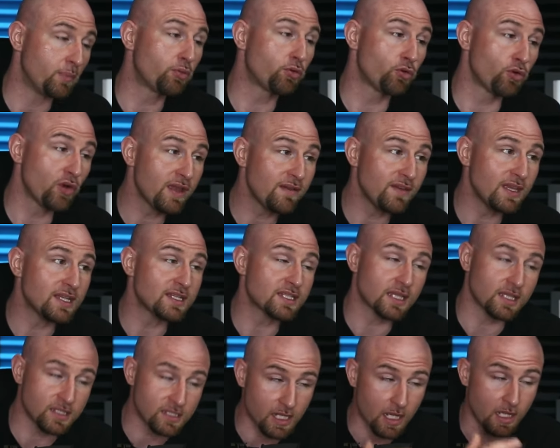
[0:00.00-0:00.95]
previous
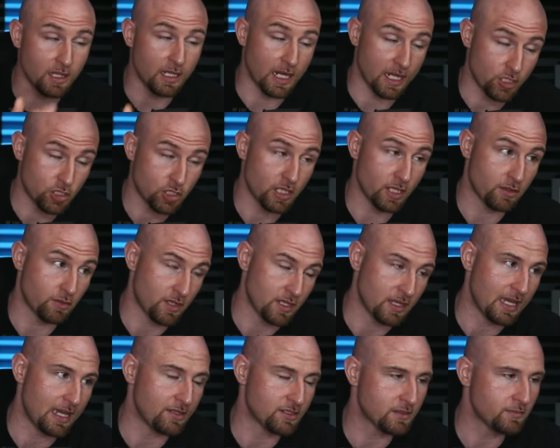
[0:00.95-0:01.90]
consolidation at
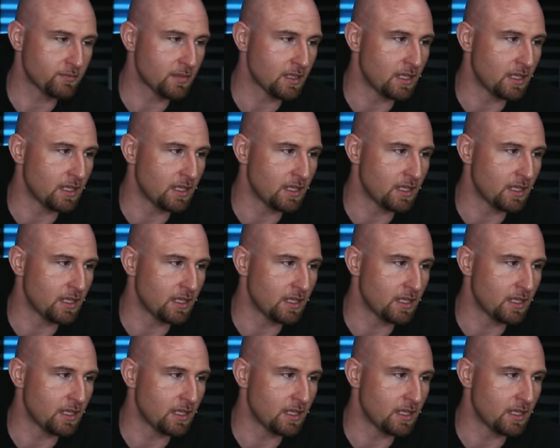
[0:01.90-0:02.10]
3,000